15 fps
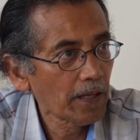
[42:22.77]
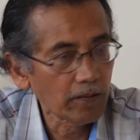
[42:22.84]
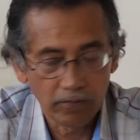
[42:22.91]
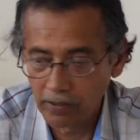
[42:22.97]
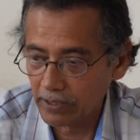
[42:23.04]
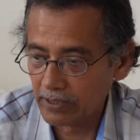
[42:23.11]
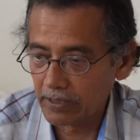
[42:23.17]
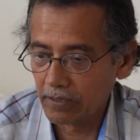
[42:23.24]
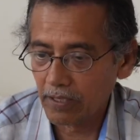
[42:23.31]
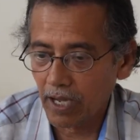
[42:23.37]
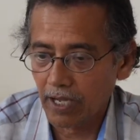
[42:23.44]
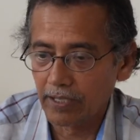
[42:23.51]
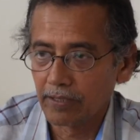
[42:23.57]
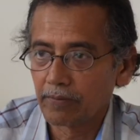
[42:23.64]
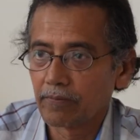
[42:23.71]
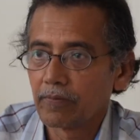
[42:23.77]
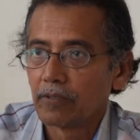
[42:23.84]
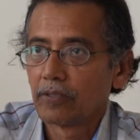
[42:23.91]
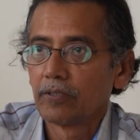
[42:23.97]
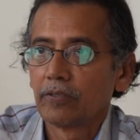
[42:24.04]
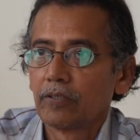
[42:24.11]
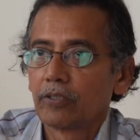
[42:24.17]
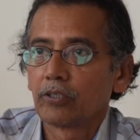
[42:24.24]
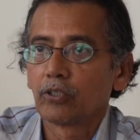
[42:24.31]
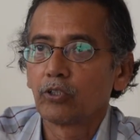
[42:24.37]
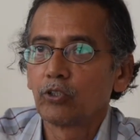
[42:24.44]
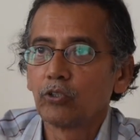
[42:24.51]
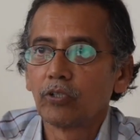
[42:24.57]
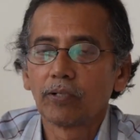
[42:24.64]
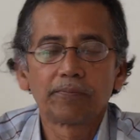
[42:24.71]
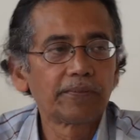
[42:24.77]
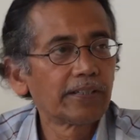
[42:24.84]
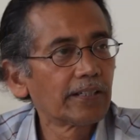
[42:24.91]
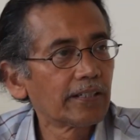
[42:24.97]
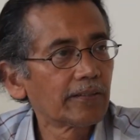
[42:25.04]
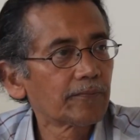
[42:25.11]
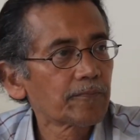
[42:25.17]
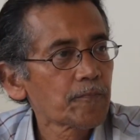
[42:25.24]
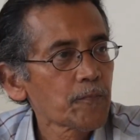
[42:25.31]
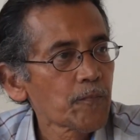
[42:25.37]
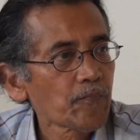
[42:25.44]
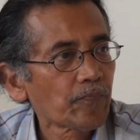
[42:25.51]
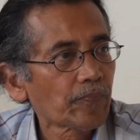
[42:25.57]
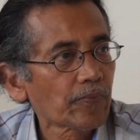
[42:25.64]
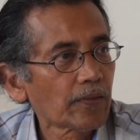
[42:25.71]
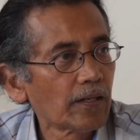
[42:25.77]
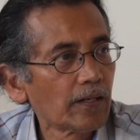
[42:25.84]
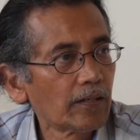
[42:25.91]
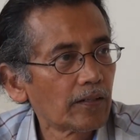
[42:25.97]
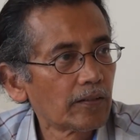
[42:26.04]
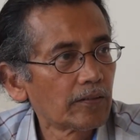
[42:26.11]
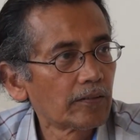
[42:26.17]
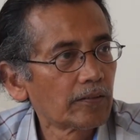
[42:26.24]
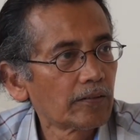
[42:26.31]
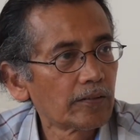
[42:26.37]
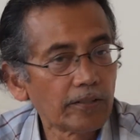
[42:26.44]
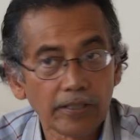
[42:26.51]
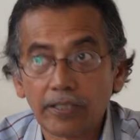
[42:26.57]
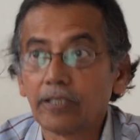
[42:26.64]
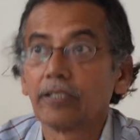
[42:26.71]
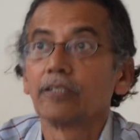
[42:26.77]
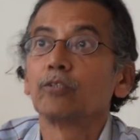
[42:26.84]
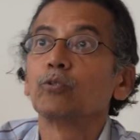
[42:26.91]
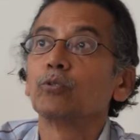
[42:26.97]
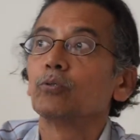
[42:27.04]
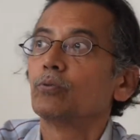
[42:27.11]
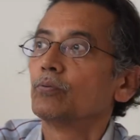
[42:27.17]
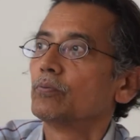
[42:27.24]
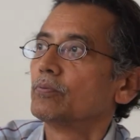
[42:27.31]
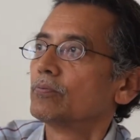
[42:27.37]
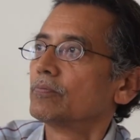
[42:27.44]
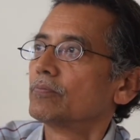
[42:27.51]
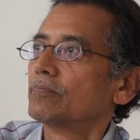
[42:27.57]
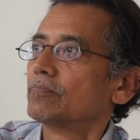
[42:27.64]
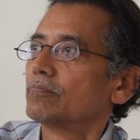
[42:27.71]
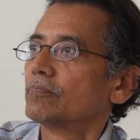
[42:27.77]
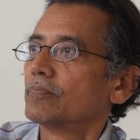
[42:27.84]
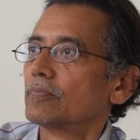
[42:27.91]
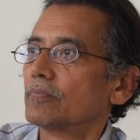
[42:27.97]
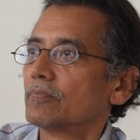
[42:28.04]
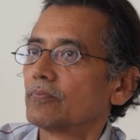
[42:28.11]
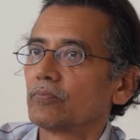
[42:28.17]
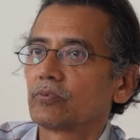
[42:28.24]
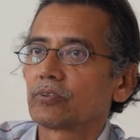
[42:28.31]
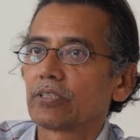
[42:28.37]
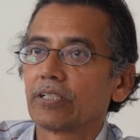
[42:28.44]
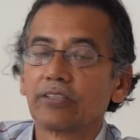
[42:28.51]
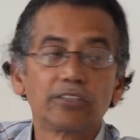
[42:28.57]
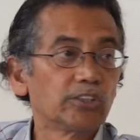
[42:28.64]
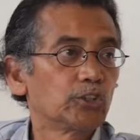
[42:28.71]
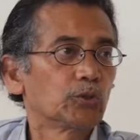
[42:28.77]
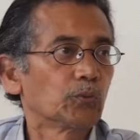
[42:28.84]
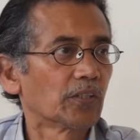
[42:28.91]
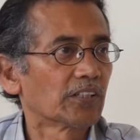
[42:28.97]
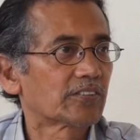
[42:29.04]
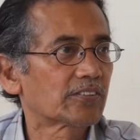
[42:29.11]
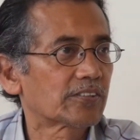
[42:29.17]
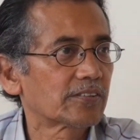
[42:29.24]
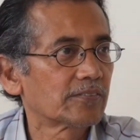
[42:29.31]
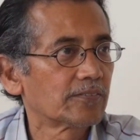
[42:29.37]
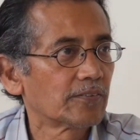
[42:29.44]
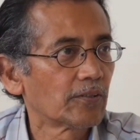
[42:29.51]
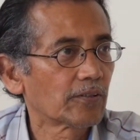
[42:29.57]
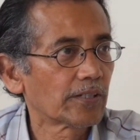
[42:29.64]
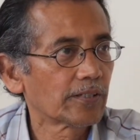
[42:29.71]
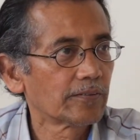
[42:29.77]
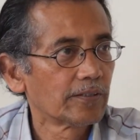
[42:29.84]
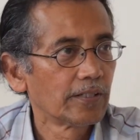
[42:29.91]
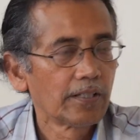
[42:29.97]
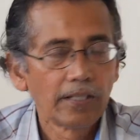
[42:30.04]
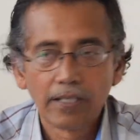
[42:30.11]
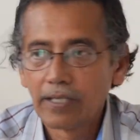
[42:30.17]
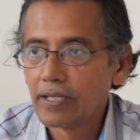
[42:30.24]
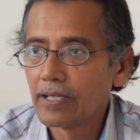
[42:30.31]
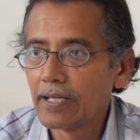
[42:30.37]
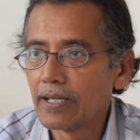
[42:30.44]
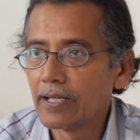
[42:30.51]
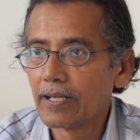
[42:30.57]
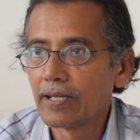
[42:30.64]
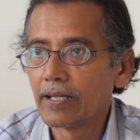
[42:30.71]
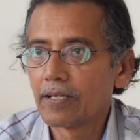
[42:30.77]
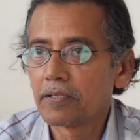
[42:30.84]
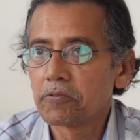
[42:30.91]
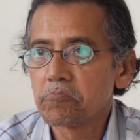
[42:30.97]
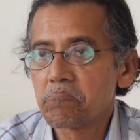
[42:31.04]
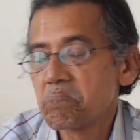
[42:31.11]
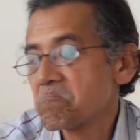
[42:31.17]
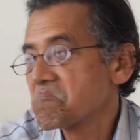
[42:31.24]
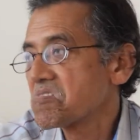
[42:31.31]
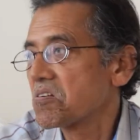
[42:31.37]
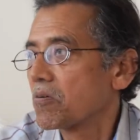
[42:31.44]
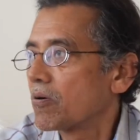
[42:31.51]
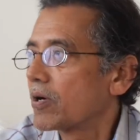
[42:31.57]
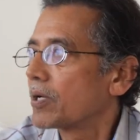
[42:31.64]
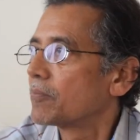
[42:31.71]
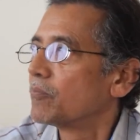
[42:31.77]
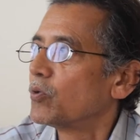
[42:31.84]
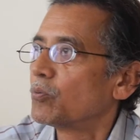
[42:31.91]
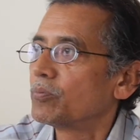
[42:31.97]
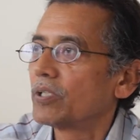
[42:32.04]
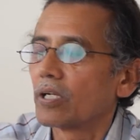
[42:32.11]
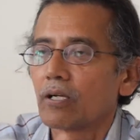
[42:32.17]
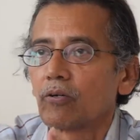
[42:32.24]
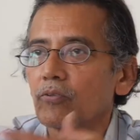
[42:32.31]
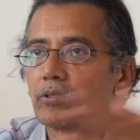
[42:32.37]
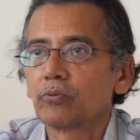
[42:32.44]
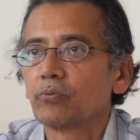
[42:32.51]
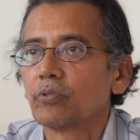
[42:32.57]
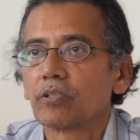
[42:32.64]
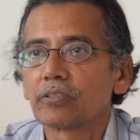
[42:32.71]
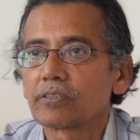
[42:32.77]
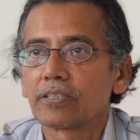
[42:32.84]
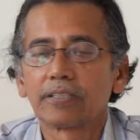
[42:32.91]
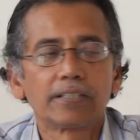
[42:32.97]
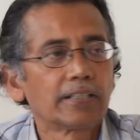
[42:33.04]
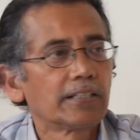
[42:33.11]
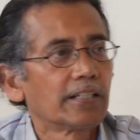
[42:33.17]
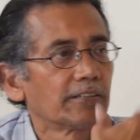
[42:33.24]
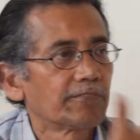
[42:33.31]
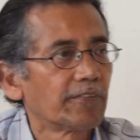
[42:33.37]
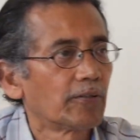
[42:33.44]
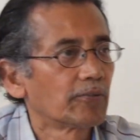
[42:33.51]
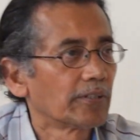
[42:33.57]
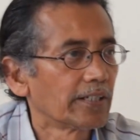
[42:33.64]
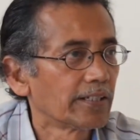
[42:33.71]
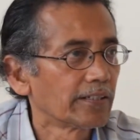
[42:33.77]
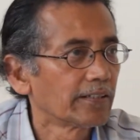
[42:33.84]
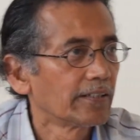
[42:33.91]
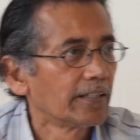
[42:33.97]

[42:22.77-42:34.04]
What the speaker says: Like I grew up in a Hindu, say, rituals, okay? And, I moved around the world. Suddenly I found a